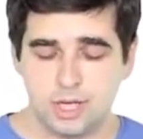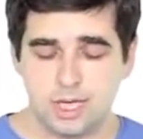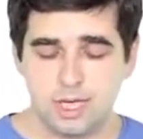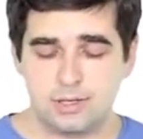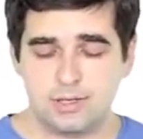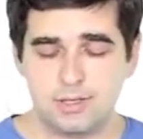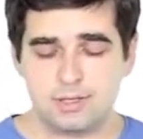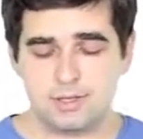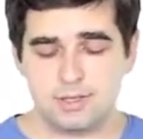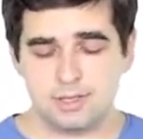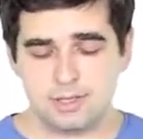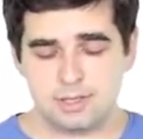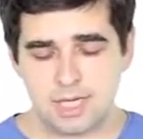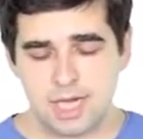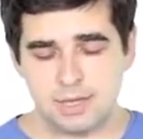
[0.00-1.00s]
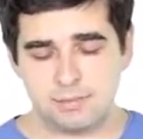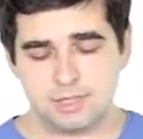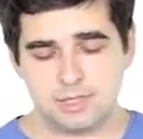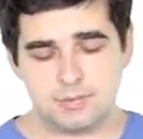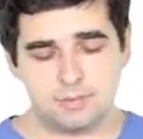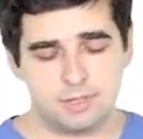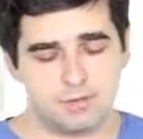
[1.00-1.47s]
and it is the same
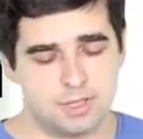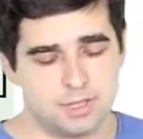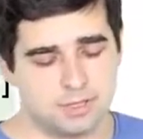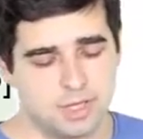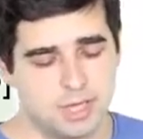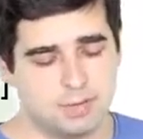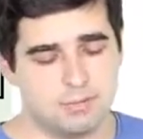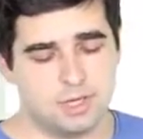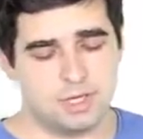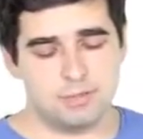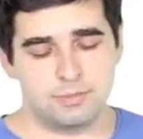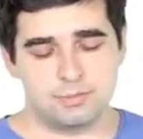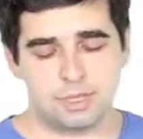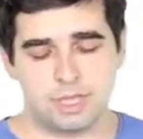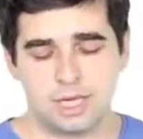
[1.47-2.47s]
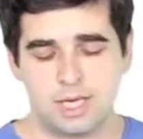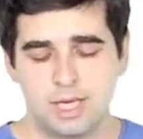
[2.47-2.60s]
as the previous AB,